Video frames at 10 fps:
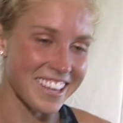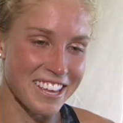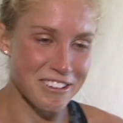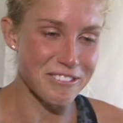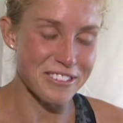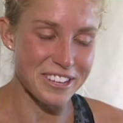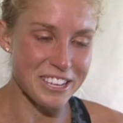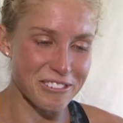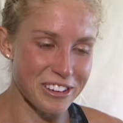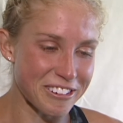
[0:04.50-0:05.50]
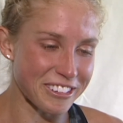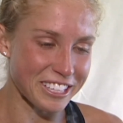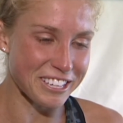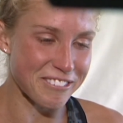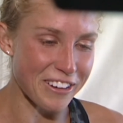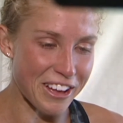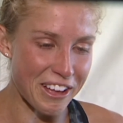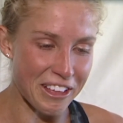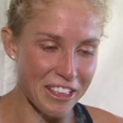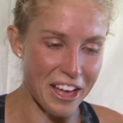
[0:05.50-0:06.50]
It went really
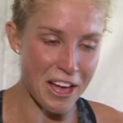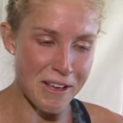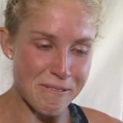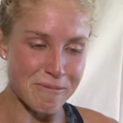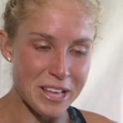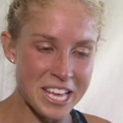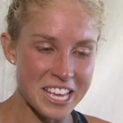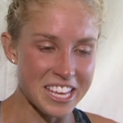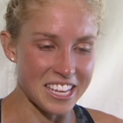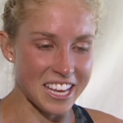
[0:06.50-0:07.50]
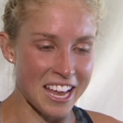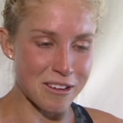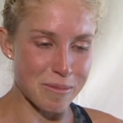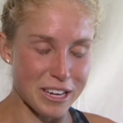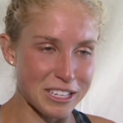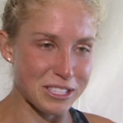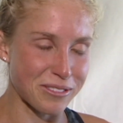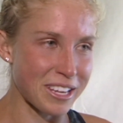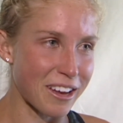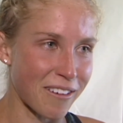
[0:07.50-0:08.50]
well. Kind of
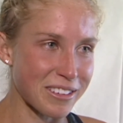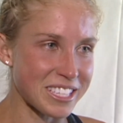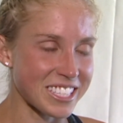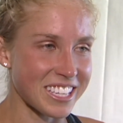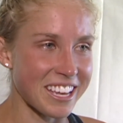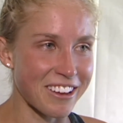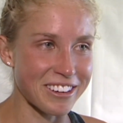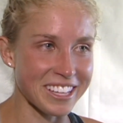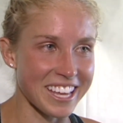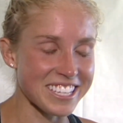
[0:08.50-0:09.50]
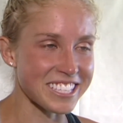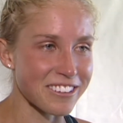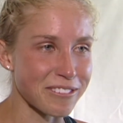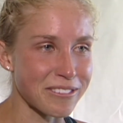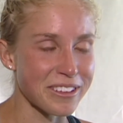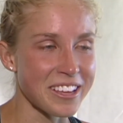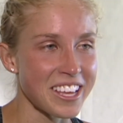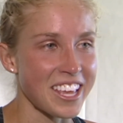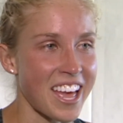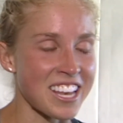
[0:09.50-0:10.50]
bittersweet, obviously. I would have liked to have
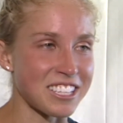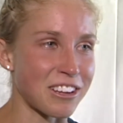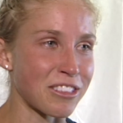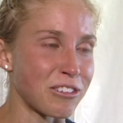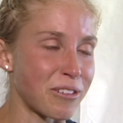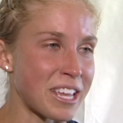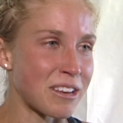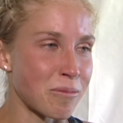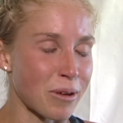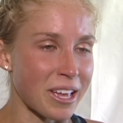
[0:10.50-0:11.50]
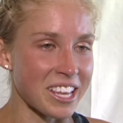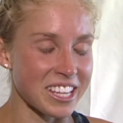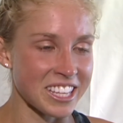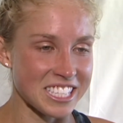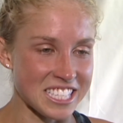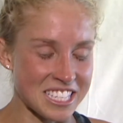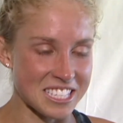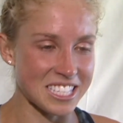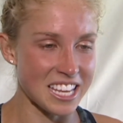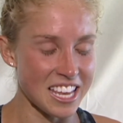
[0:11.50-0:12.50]
ended on the win, but
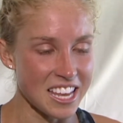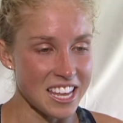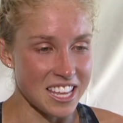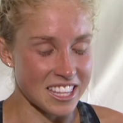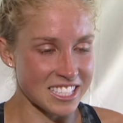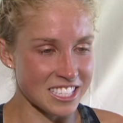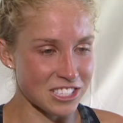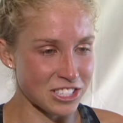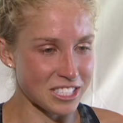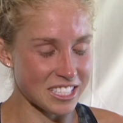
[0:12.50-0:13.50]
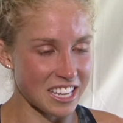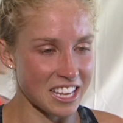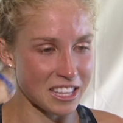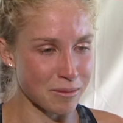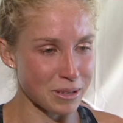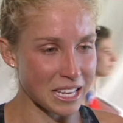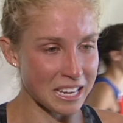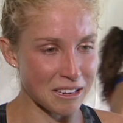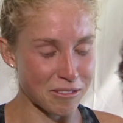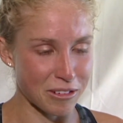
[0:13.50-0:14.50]
this is just the
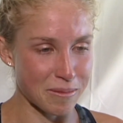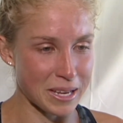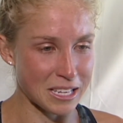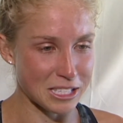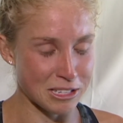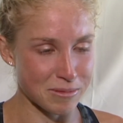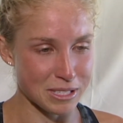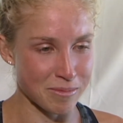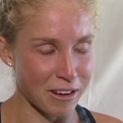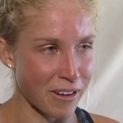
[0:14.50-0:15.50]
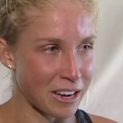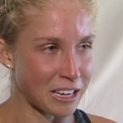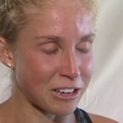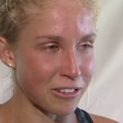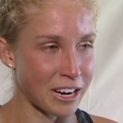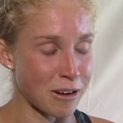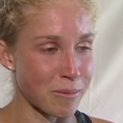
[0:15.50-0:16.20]
beginning for me in terms of my running career.